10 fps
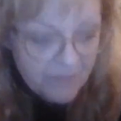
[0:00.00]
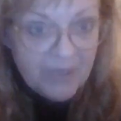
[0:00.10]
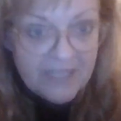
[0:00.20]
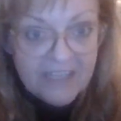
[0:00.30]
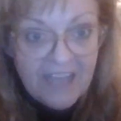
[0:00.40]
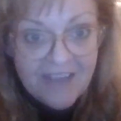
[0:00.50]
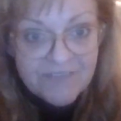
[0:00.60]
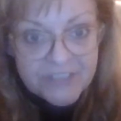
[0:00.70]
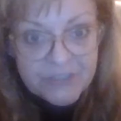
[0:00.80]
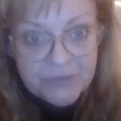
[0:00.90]
But
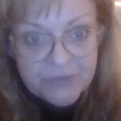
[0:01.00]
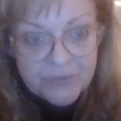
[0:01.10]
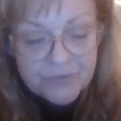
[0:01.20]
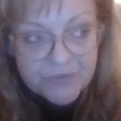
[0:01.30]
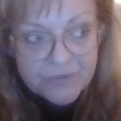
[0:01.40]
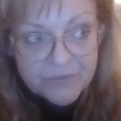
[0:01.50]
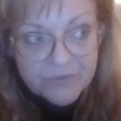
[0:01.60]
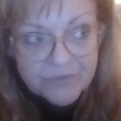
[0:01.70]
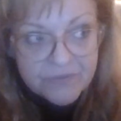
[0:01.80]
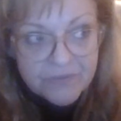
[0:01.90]
having to
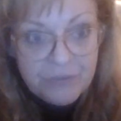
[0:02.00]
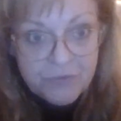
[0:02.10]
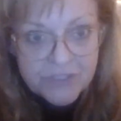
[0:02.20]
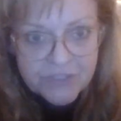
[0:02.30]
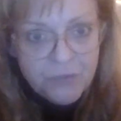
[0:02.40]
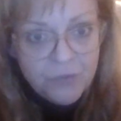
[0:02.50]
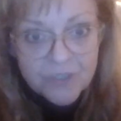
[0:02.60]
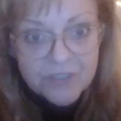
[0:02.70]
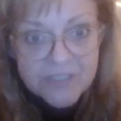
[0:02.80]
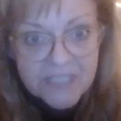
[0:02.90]
use
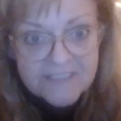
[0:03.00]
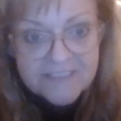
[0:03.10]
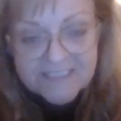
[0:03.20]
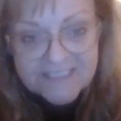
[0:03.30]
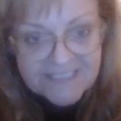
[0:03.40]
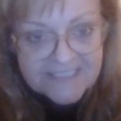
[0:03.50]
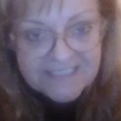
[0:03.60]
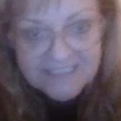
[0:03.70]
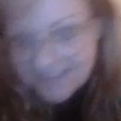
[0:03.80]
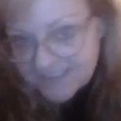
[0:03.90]
tools and
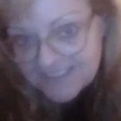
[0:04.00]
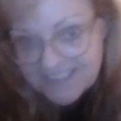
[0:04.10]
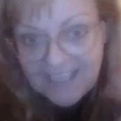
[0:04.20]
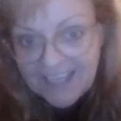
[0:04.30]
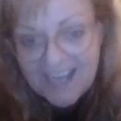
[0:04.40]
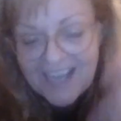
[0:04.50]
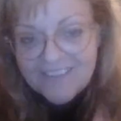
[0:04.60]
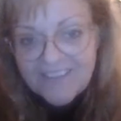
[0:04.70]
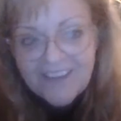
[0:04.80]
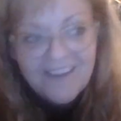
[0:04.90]
dig it
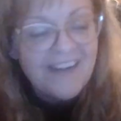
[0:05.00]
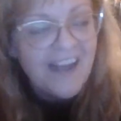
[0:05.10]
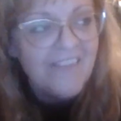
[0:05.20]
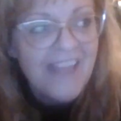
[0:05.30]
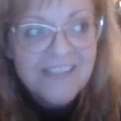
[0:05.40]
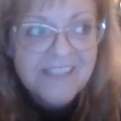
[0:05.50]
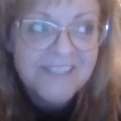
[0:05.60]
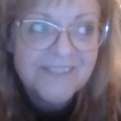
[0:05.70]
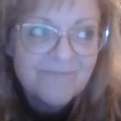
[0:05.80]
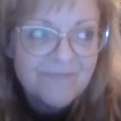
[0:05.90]
out of there, now
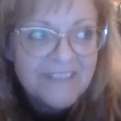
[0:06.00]
that's.